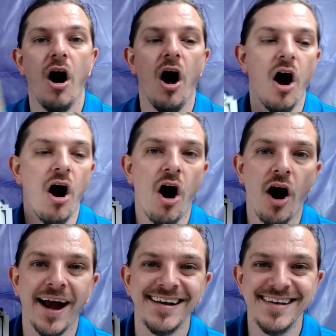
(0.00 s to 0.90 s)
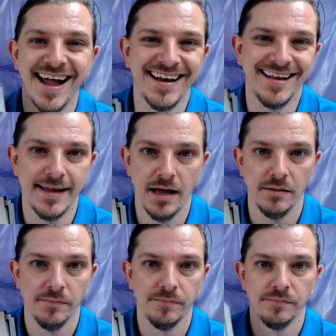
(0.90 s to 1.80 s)
are night and day.
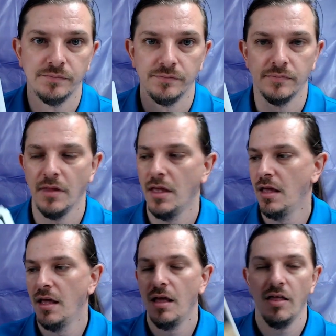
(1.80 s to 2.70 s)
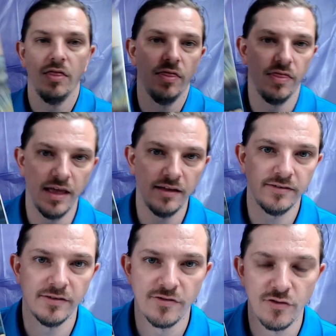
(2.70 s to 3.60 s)
This
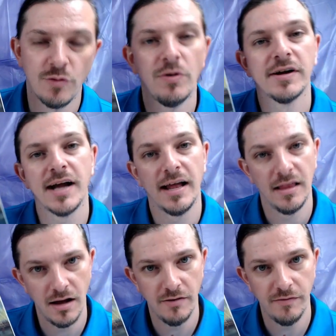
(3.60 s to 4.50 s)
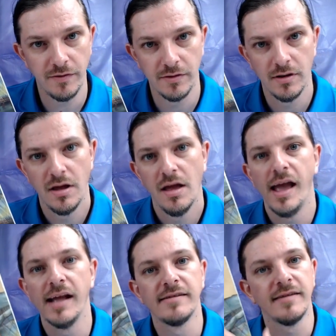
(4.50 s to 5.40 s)
is a rule book I love.
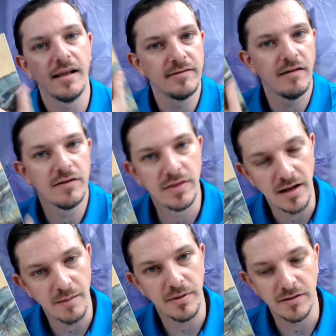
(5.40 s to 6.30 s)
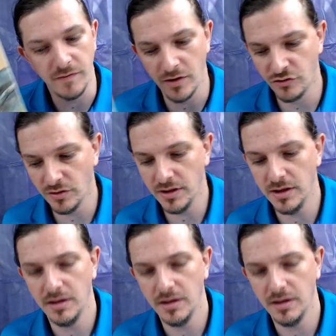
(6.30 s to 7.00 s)
It sets everything up individually.